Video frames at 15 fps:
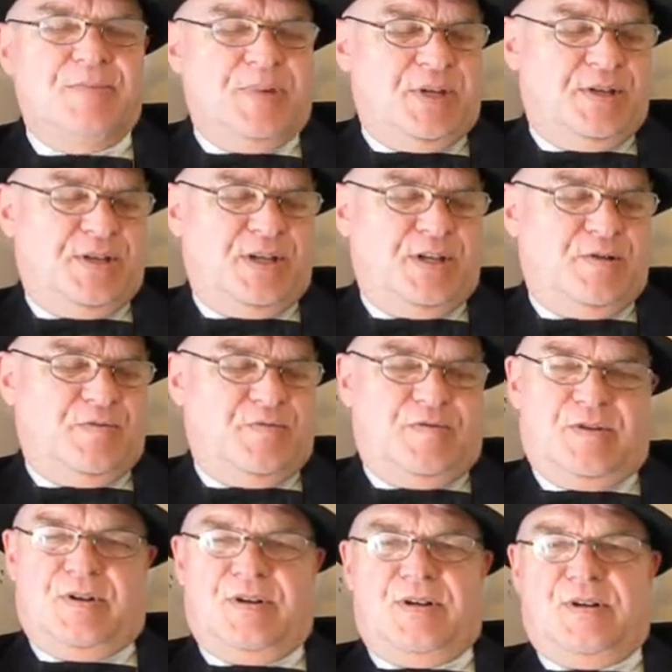
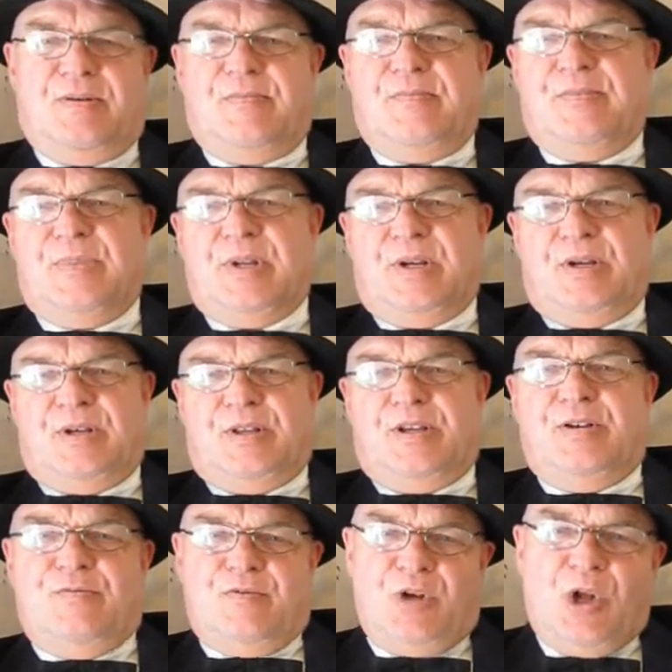
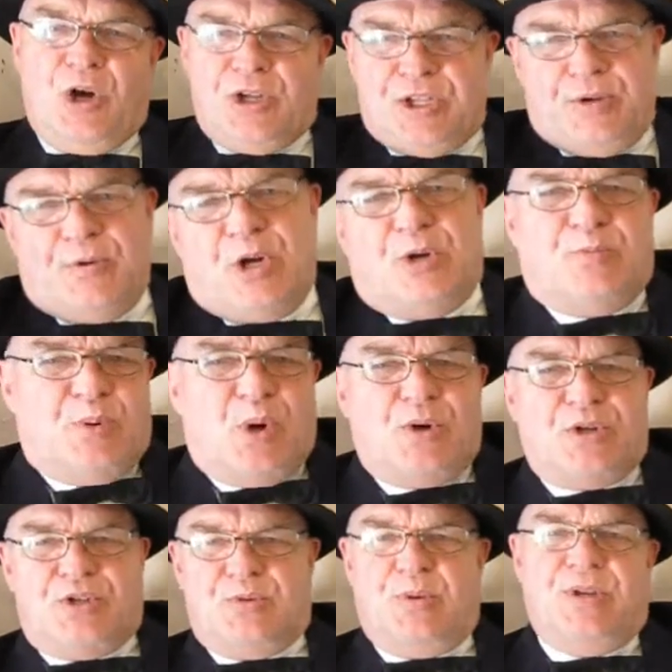They've lined their own
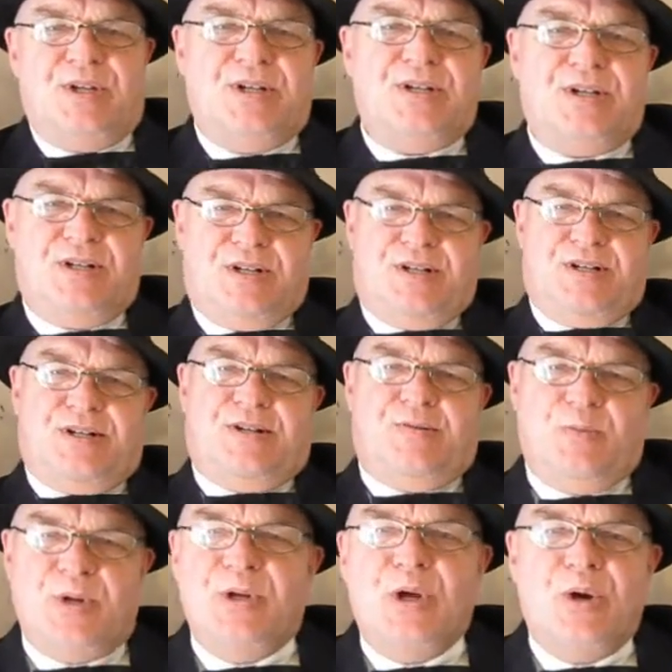pockets with it.
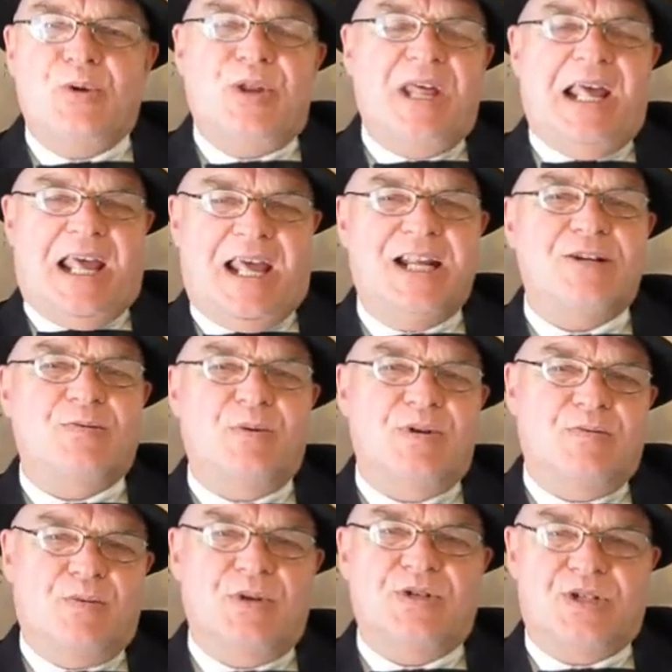We know that.
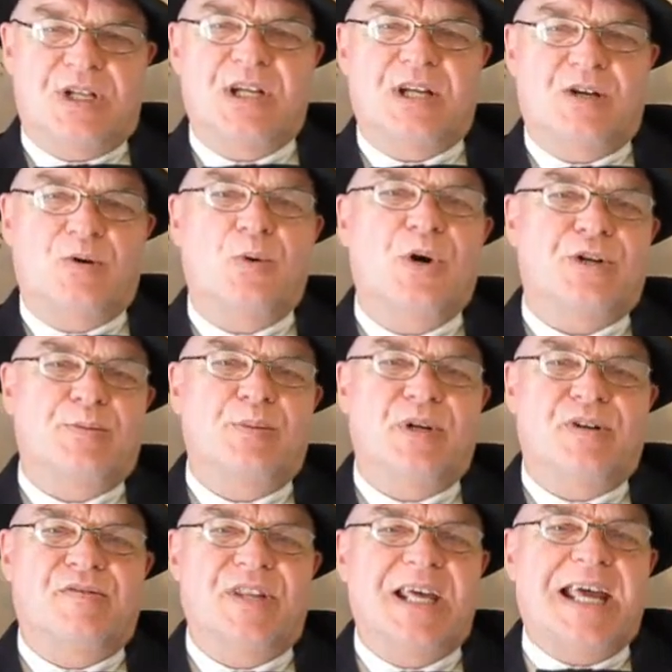We're seeing quite a bit
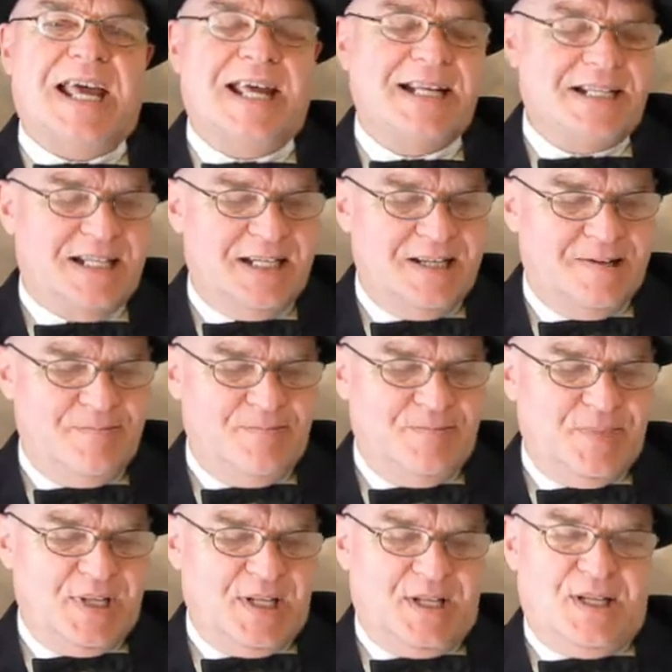of that.
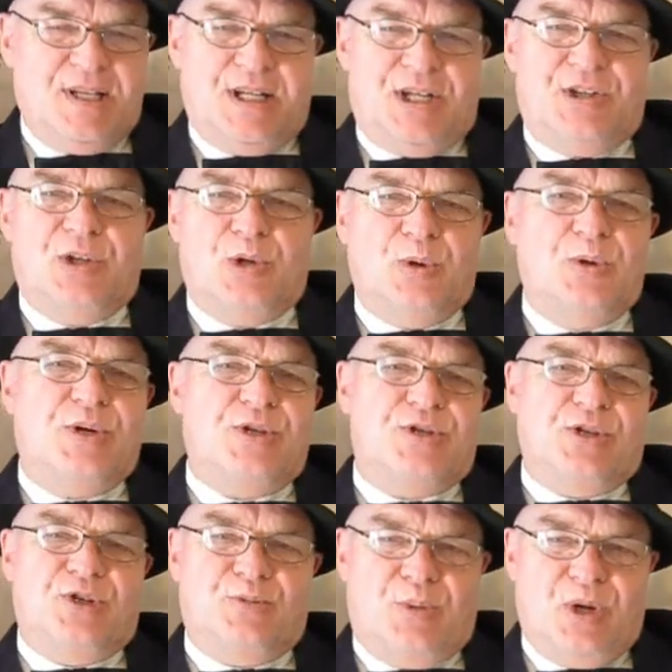And the lawyers
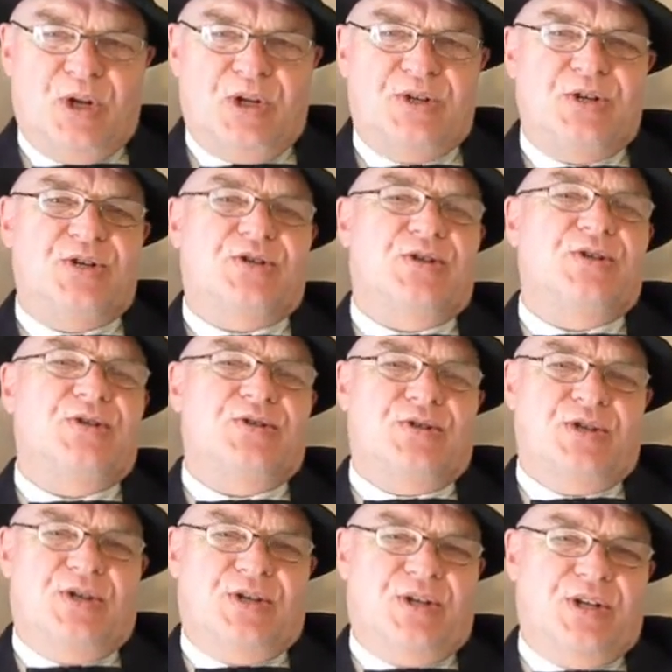and the politicians
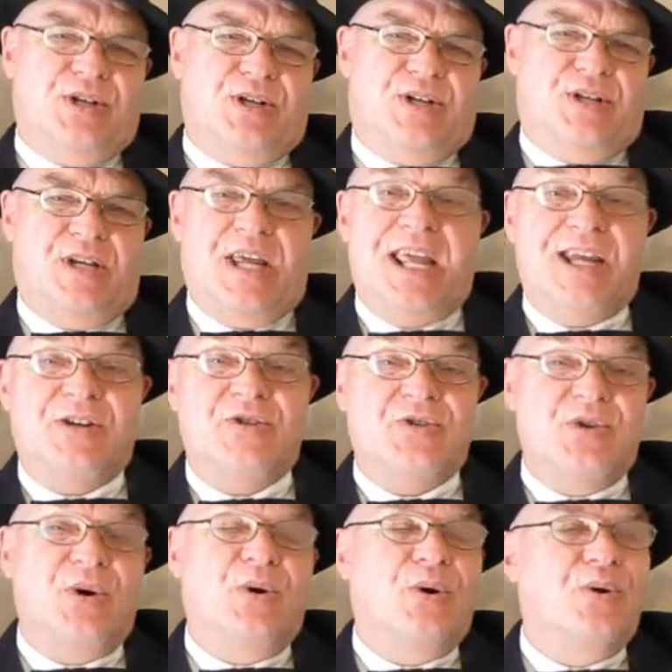and the
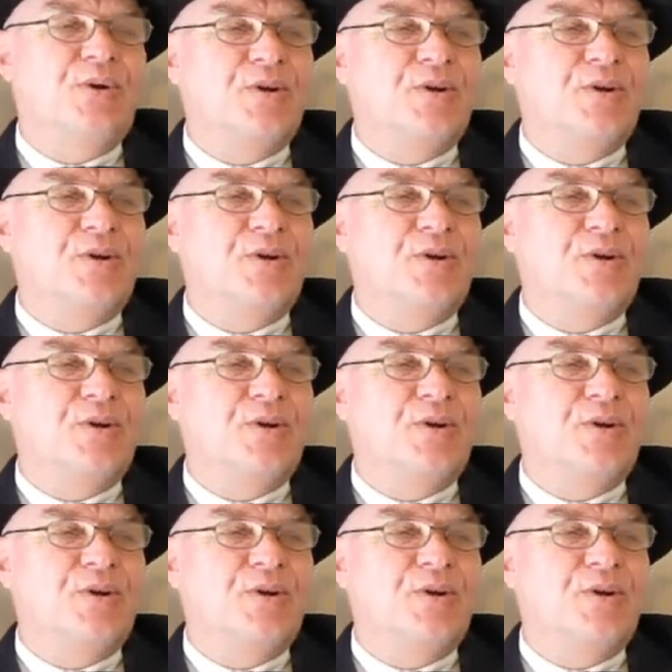hangers-on